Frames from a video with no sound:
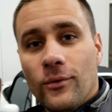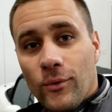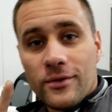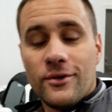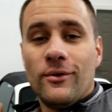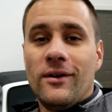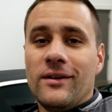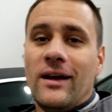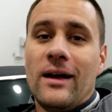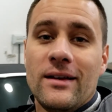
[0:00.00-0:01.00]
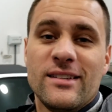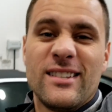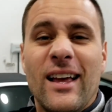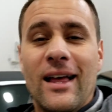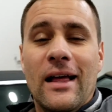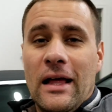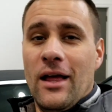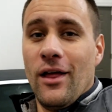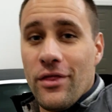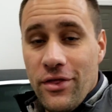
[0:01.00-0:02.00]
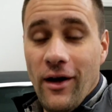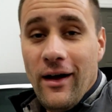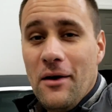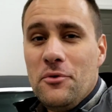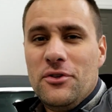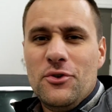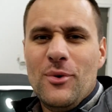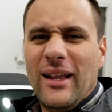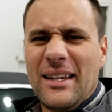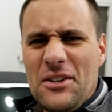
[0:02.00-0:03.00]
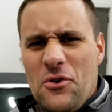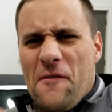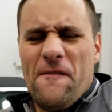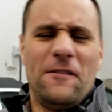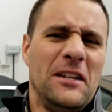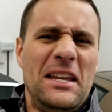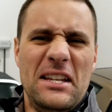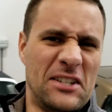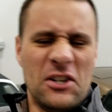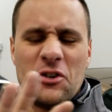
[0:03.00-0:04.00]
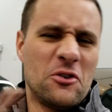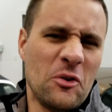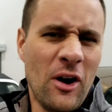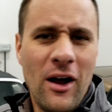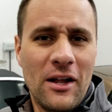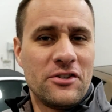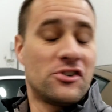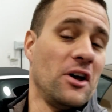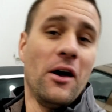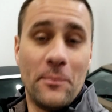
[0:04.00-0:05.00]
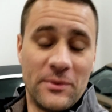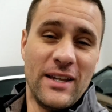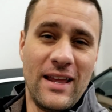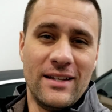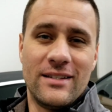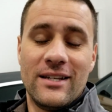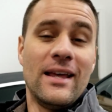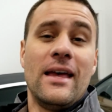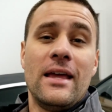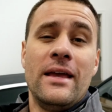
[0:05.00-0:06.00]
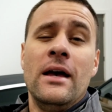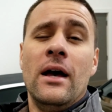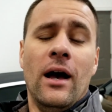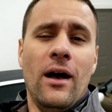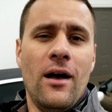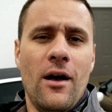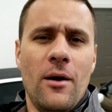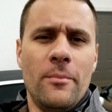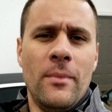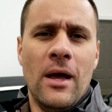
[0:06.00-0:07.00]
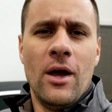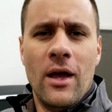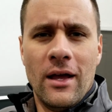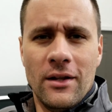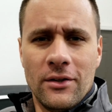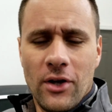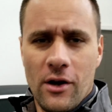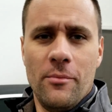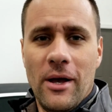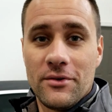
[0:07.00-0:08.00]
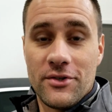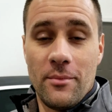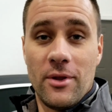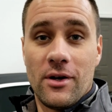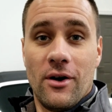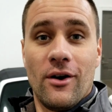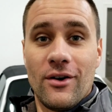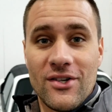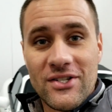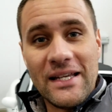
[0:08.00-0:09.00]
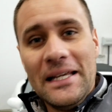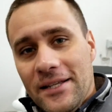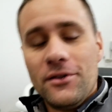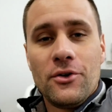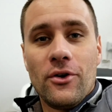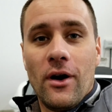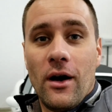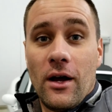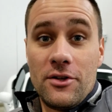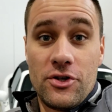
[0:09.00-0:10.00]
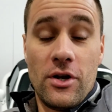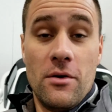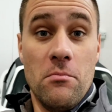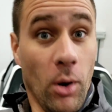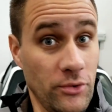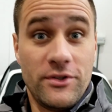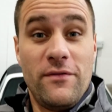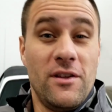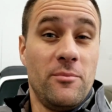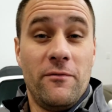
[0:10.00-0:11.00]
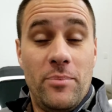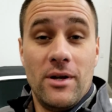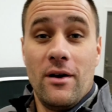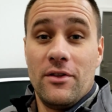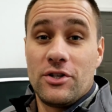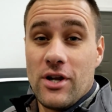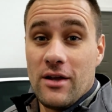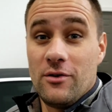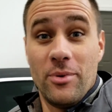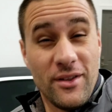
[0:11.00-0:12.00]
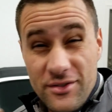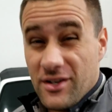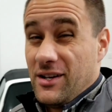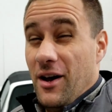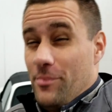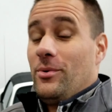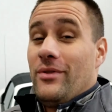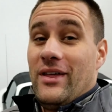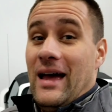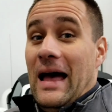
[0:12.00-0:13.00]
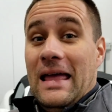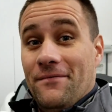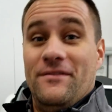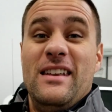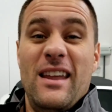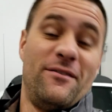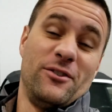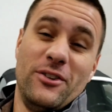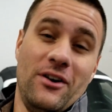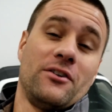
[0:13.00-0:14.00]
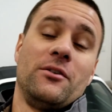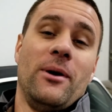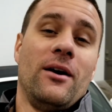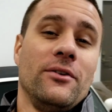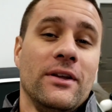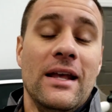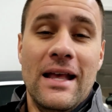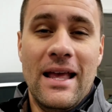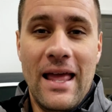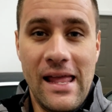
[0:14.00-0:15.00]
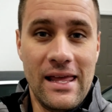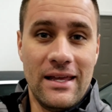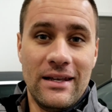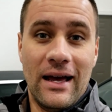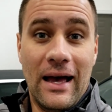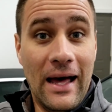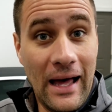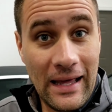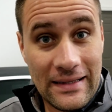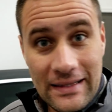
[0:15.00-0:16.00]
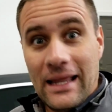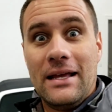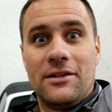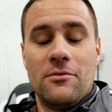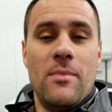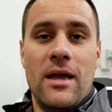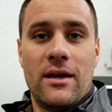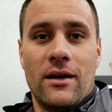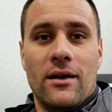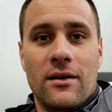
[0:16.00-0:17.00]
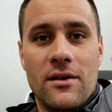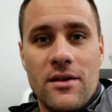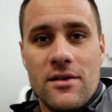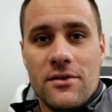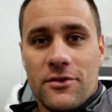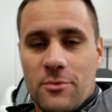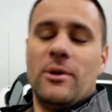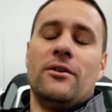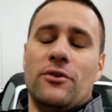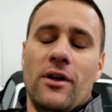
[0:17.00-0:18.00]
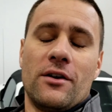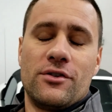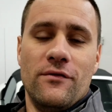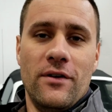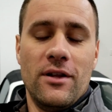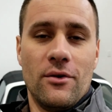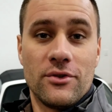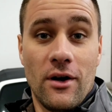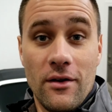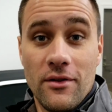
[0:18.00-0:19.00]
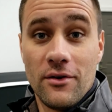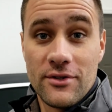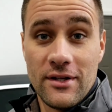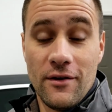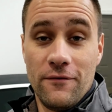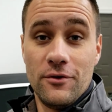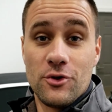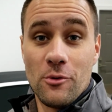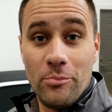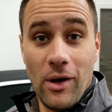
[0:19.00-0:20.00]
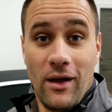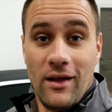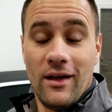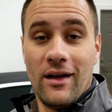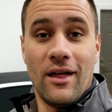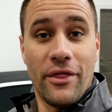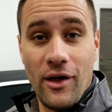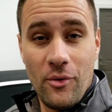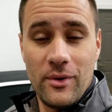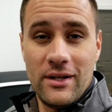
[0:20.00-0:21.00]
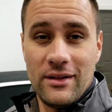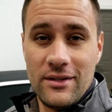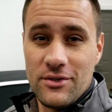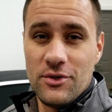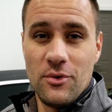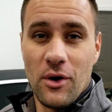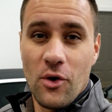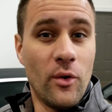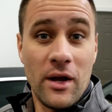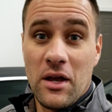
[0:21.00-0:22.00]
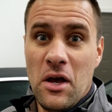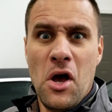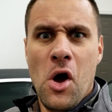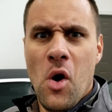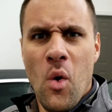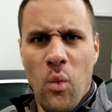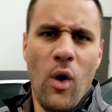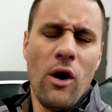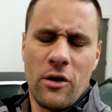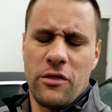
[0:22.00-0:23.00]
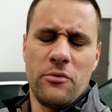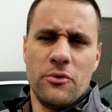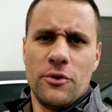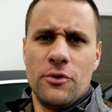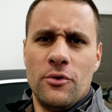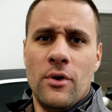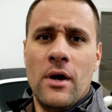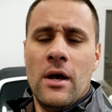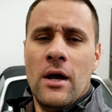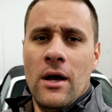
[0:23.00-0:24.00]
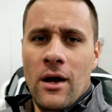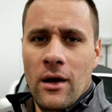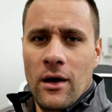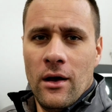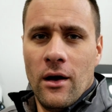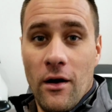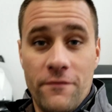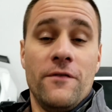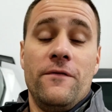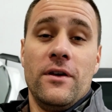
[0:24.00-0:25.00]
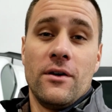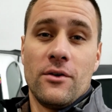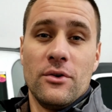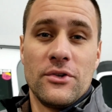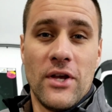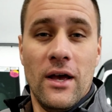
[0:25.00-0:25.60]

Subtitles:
What's going on, guys? Thought I would do a little fleet garage update today. Talk about some of the cars in the garage. Most of them have been on the channel, but there's a couple that I've never talked about. And I'd like to make some introduction videos on those in the future, but thought we'd at least do a quick walkthrough of the vehicles.